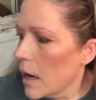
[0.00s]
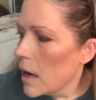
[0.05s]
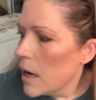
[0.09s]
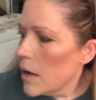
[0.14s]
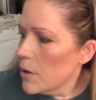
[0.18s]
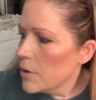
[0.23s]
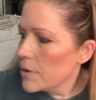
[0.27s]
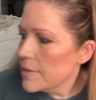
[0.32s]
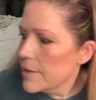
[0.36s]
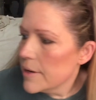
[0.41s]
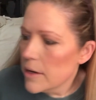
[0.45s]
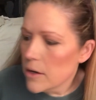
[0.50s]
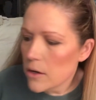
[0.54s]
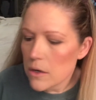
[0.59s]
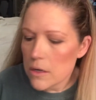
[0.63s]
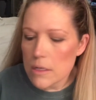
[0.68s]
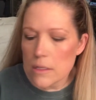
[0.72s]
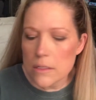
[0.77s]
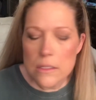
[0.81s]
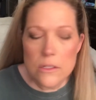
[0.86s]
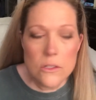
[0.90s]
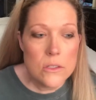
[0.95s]
oh, they are
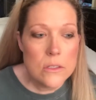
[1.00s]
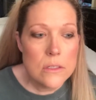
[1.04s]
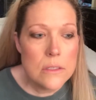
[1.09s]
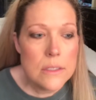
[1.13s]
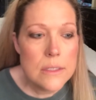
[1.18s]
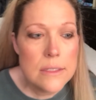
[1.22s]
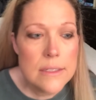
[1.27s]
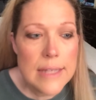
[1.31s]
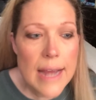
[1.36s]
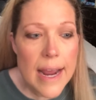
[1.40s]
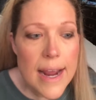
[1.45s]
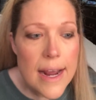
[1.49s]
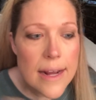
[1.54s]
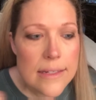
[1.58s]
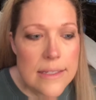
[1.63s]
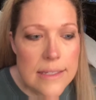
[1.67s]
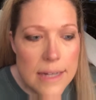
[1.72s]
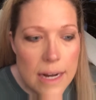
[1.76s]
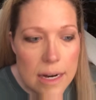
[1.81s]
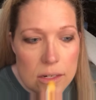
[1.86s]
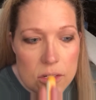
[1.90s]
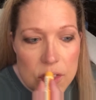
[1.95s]
in
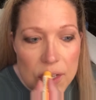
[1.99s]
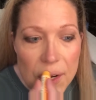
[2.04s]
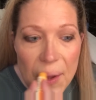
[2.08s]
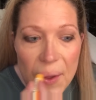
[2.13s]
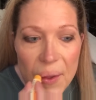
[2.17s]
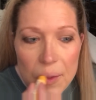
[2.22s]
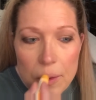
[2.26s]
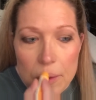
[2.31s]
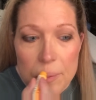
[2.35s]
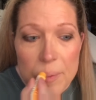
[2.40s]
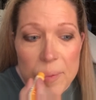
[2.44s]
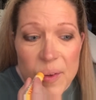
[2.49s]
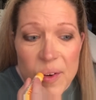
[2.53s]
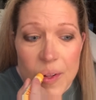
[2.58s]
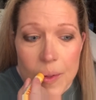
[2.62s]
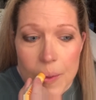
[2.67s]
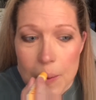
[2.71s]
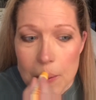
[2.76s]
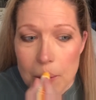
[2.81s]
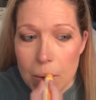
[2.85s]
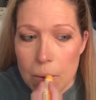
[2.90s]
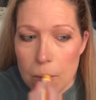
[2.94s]
sad, sad shape. Let me get
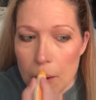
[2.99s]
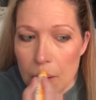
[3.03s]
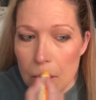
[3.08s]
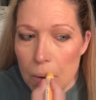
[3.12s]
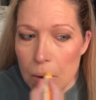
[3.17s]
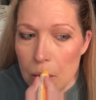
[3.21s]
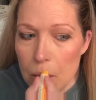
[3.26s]
a little.